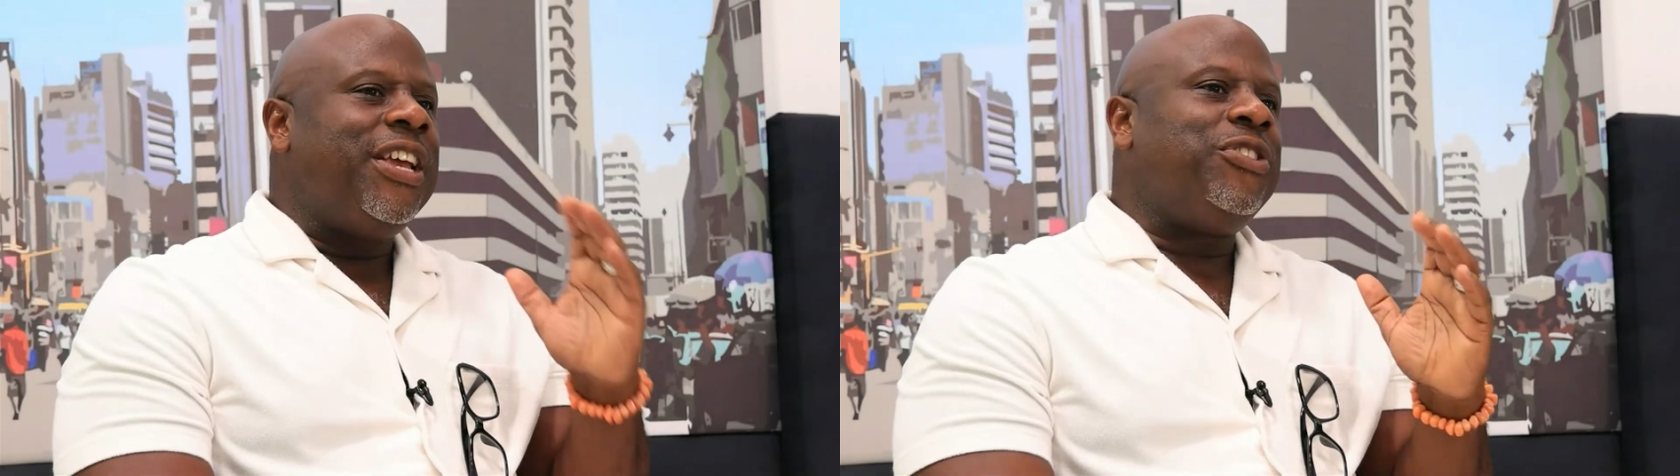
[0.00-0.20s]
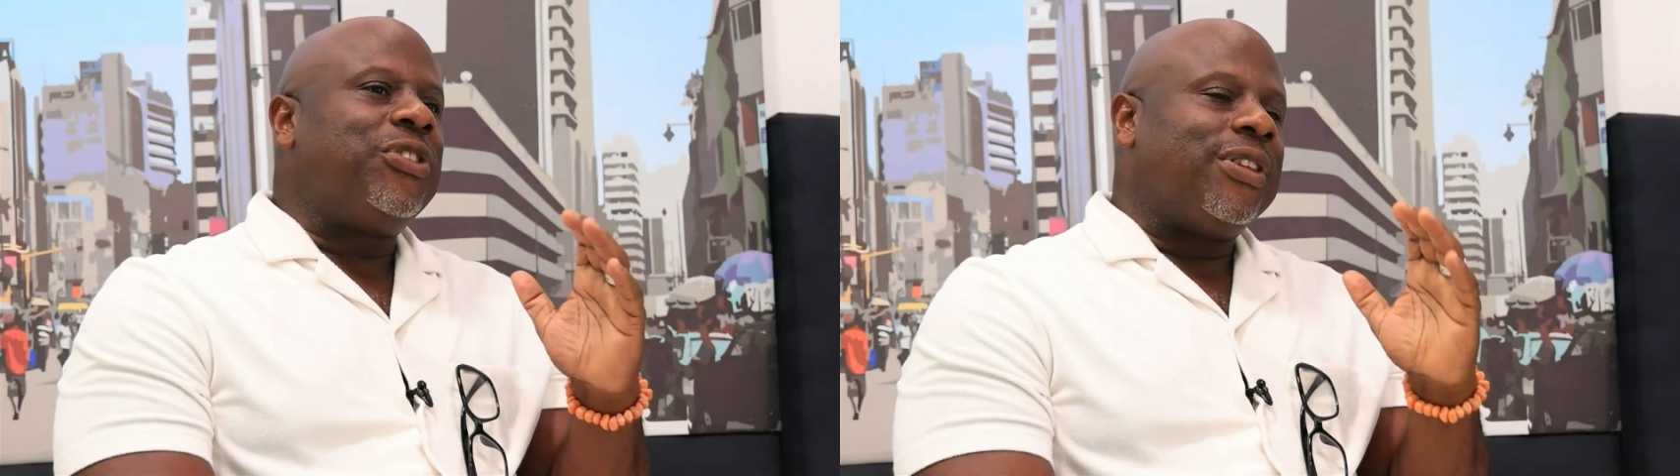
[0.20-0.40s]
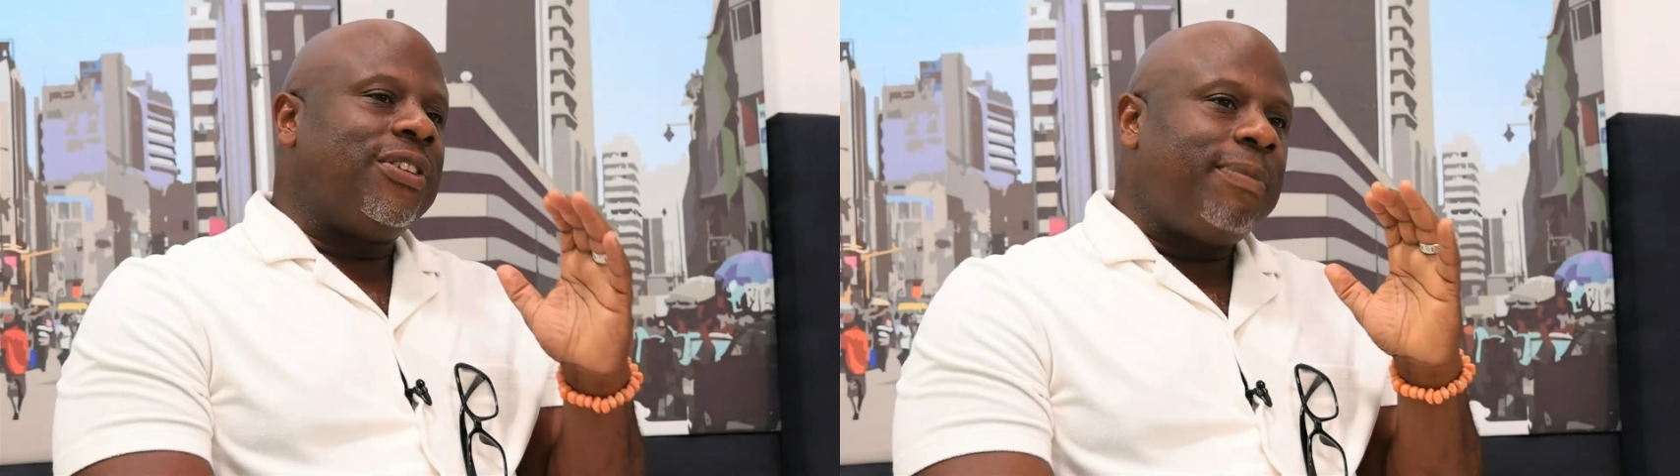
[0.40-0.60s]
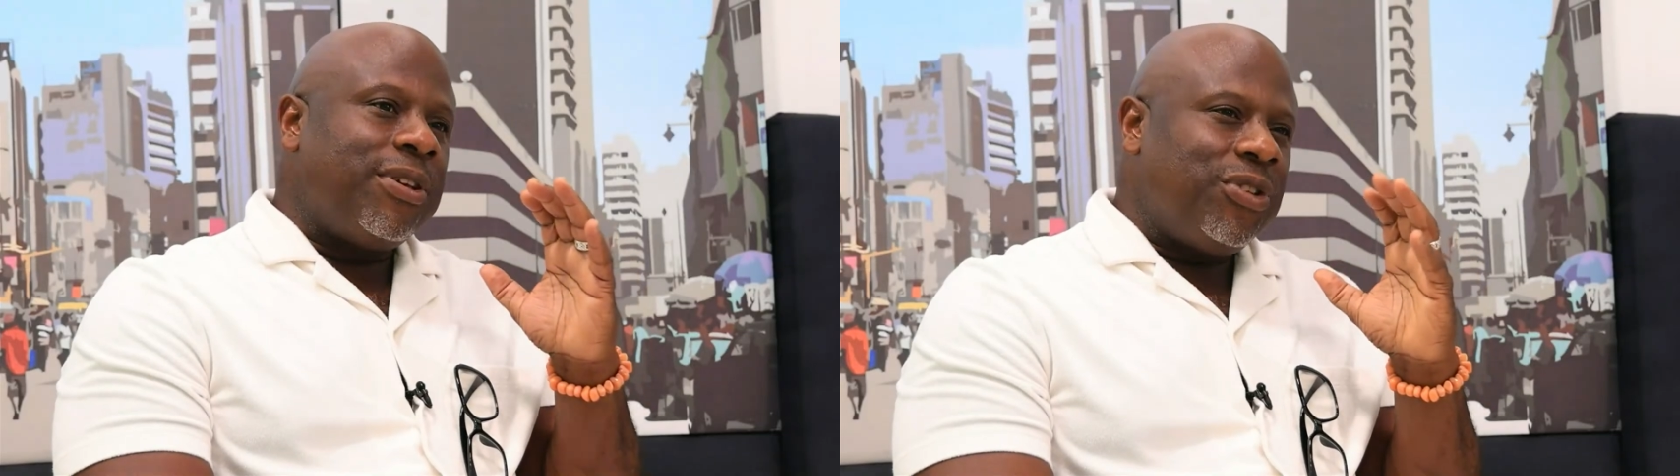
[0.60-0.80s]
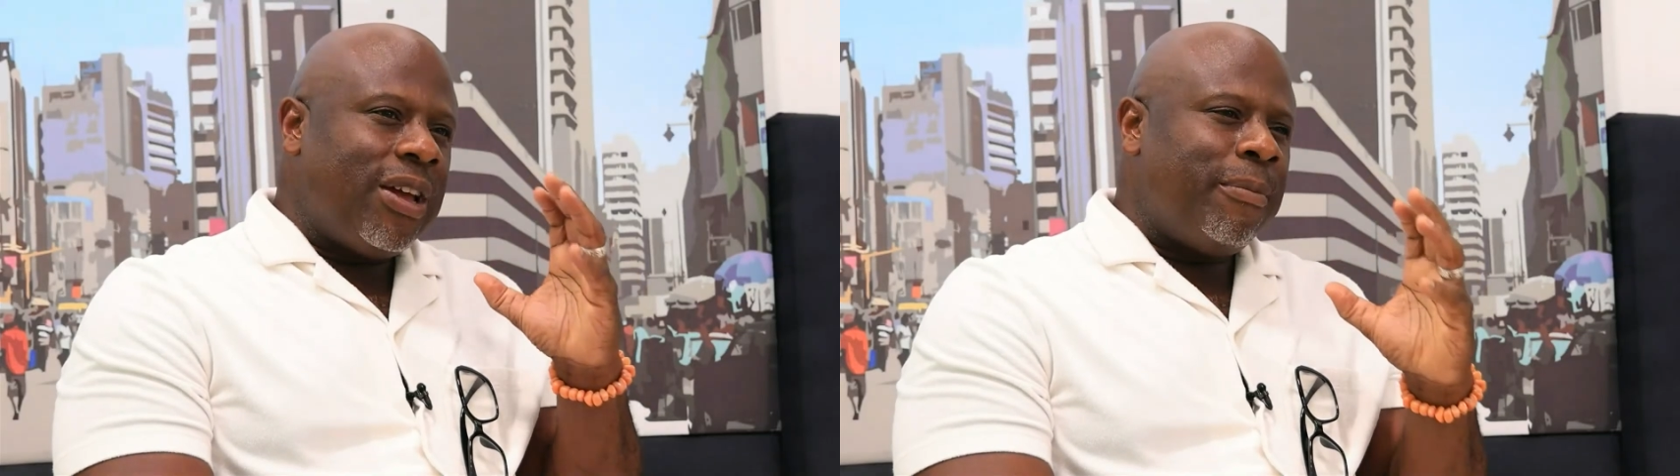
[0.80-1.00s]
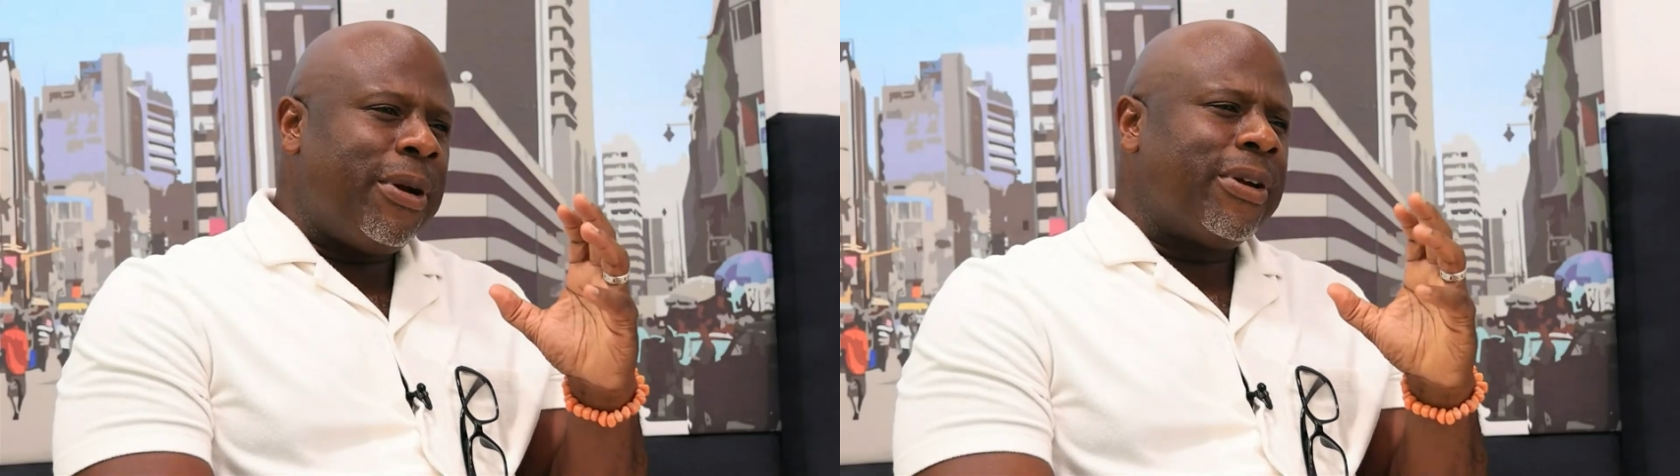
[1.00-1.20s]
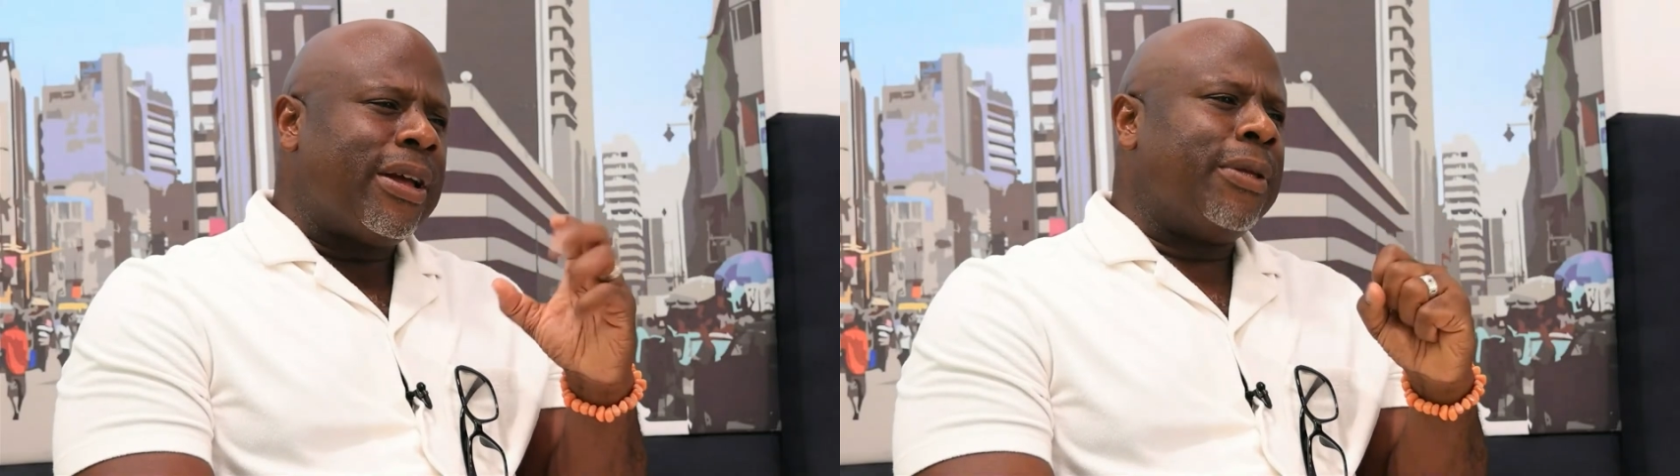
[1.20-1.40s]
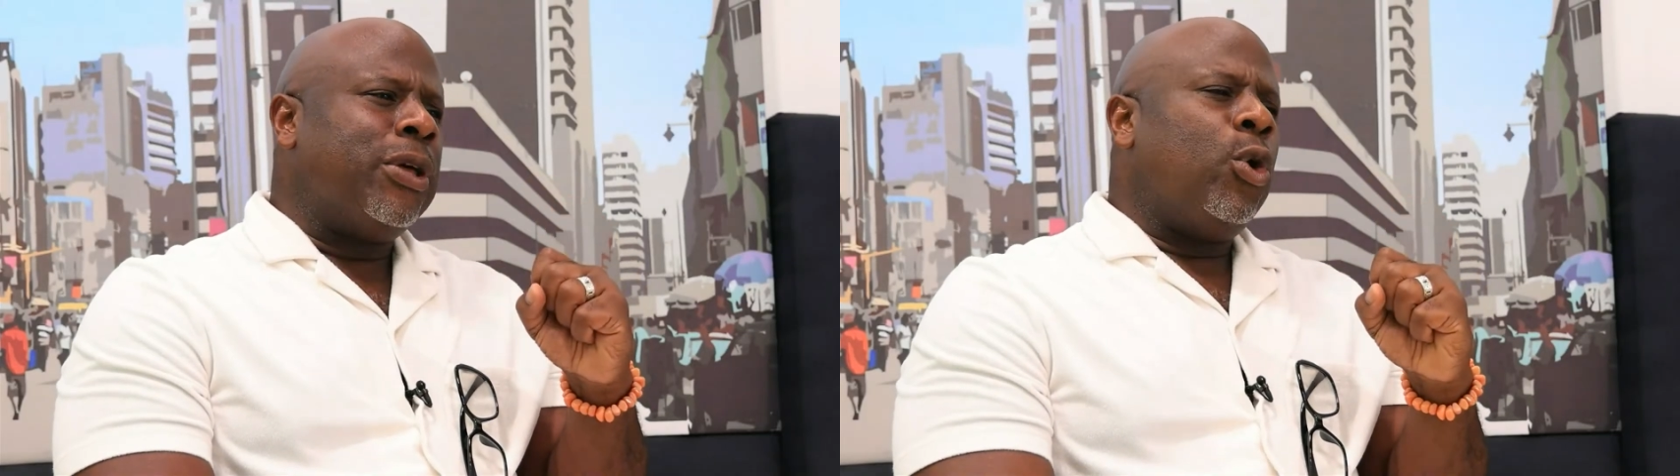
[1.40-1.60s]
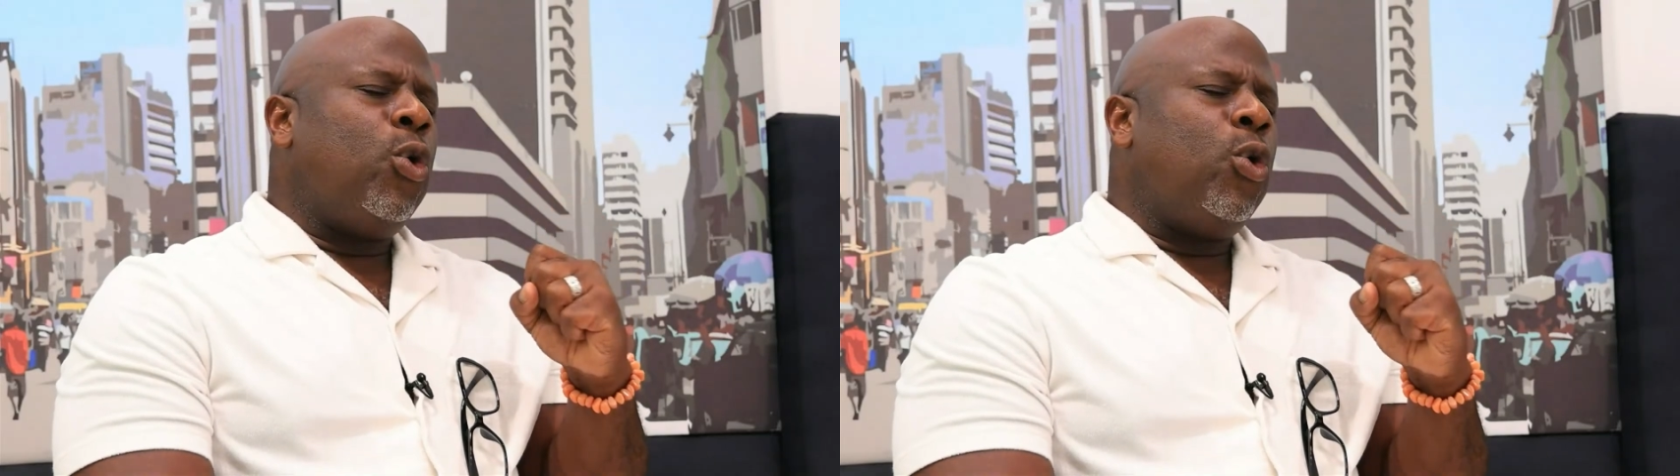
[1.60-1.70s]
nation, especially America,